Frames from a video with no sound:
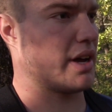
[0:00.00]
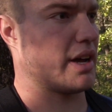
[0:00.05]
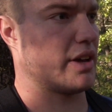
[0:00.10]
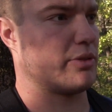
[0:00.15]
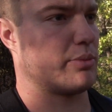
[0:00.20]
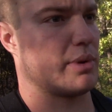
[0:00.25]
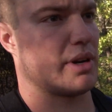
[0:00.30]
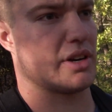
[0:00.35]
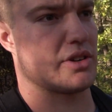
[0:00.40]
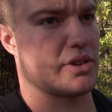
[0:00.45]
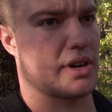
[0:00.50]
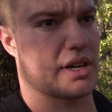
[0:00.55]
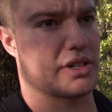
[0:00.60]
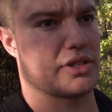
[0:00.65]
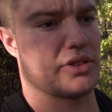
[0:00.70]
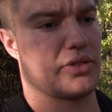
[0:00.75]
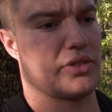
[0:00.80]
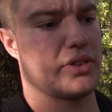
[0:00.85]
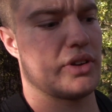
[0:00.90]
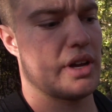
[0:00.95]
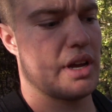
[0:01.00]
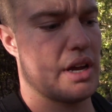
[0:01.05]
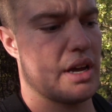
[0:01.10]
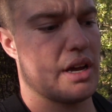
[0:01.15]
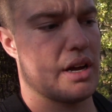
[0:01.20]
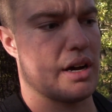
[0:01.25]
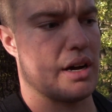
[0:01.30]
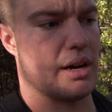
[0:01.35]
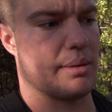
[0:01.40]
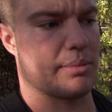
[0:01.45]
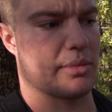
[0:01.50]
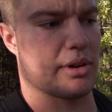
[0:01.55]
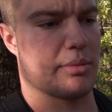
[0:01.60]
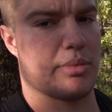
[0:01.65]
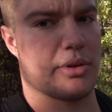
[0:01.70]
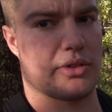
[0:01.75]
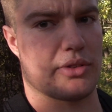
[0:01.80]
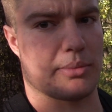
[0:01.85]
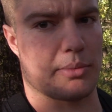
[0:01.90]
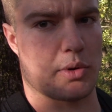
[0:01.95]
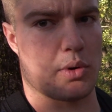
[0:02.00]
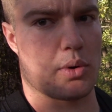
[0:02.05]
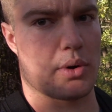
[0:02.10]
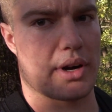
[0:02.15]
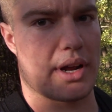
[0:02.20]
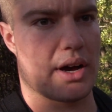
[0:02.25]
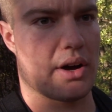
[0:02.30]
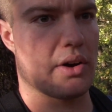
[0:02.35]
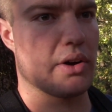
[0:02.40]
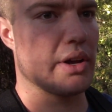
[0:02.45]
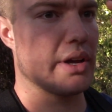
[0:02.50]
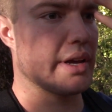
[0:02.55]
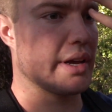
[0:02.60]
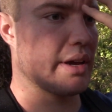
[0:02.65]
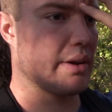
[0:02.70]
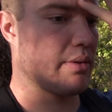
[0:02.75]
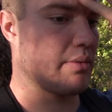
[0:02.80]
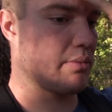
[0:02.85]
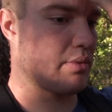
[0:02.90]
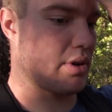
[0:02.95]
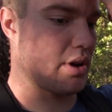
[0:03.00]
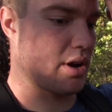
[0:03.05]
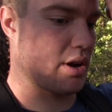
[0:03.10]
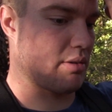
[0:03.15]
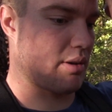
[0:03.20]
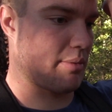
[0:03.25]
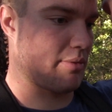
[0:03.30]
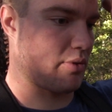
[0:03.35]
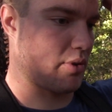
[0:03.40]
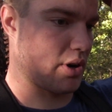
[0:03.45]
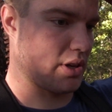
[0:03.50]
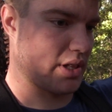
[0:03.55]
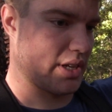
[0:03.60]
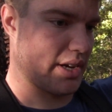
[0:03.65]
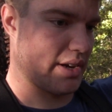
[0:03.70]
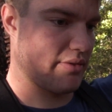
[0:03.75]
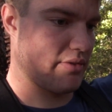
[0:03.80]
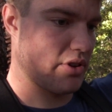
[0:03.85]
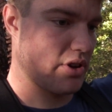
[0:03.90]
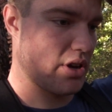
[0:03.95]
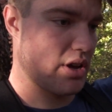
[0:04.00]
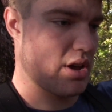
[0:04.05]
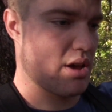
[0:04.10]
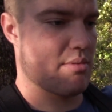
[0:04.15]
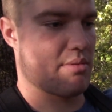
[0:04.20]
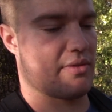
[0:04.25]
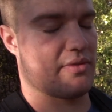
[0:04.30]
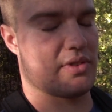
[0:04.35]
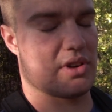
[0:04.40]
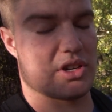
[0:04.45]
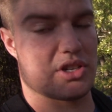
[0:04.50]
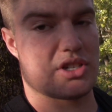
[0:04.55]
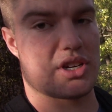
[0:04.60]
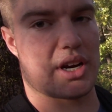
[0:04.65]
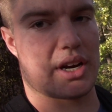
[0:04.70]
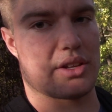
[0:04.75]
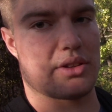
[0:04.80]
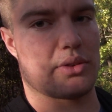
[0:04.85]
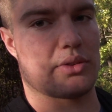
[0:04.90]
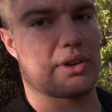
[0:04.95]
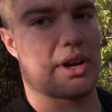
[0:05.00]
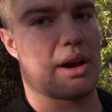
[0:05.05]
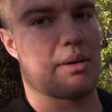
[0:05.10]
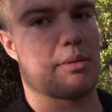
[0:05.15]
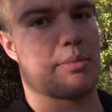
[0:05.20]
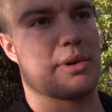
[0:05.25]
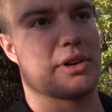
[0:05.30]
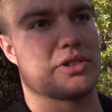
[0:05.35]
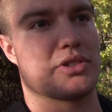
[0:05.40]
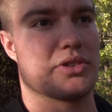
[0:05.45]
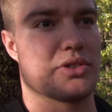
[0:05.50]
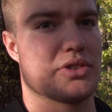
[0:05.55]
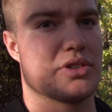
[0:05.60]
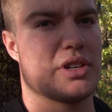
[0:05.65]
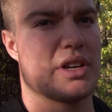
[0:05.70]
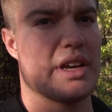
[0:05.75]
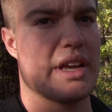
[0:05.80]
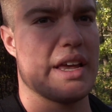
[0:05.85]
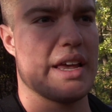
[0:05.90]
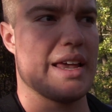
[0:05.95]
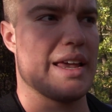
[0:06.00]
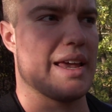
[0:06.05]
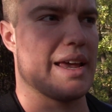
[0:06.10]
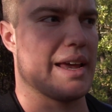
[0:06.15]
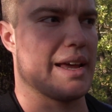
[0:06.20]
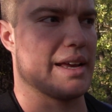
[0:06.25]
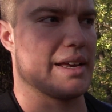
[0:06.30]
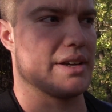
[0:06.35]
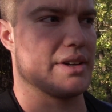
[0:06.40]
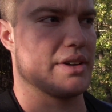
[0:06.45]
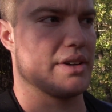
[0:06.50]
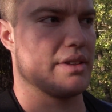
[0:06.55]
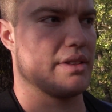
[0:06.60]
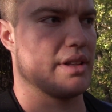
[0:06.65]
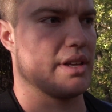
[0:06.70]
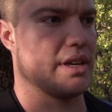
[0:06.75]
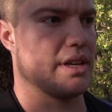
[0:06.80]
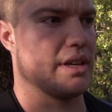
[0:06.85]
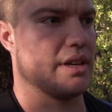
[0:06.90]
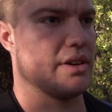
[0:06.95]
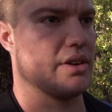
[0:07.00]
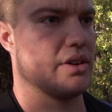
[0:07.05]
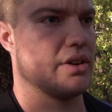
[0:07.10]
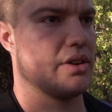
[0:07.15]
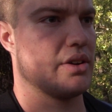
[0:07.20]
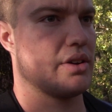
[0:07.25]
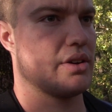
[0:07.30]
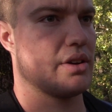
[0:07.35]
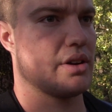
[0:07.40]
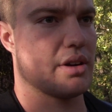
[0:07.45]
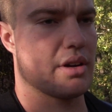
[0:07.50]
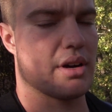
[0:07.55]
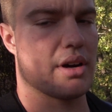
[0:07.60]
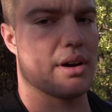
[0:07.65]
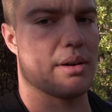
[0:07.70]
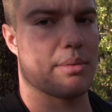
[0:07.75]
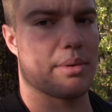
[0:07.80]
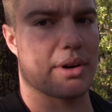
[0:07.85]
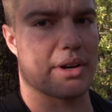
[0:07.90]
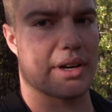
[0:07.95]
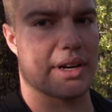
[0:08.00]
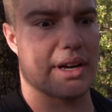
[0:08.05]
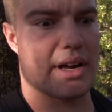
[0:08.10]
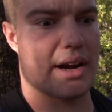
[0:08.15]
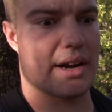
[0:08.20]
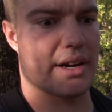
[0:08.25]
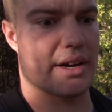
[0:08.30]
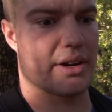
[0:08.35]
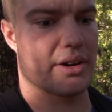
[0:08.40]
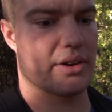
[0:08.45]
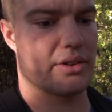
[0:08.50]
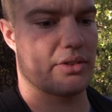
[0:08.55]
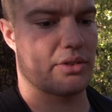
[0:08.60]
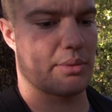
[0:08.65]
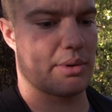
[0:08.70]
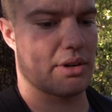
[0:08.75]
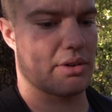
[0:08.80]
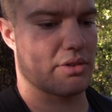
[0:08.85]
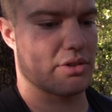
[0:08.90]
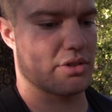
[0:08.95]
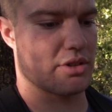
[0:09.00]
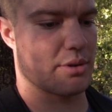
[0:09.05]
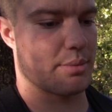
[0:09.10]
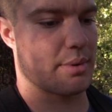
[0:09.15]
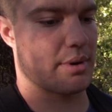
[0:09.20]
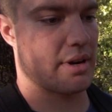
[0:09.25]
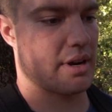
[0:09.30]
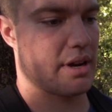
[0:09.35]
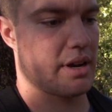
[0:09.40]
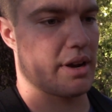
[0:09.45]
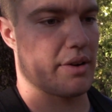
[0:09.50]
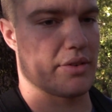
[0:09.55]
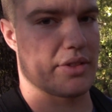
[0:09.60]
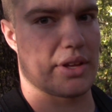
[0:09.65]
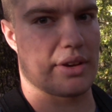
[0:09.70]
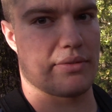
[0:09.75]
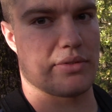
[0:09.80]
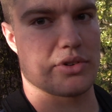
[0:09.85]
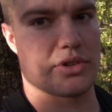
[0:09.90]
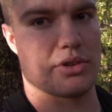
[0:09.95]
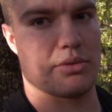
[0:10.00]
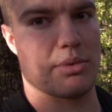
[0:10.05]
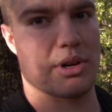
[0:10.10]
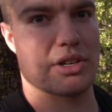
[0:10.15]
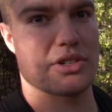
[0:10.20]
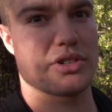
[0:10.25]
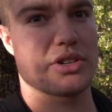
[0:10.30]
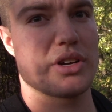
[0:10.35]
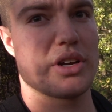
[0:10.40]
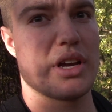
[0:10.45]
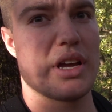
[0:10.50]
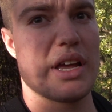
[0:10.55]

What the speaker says: It has many attractions. I'm gonna put some corn out right before I leave. I'm gonna finish checking those camera pictures, and then we're gonna get out of here so we don't disturb everything for too much.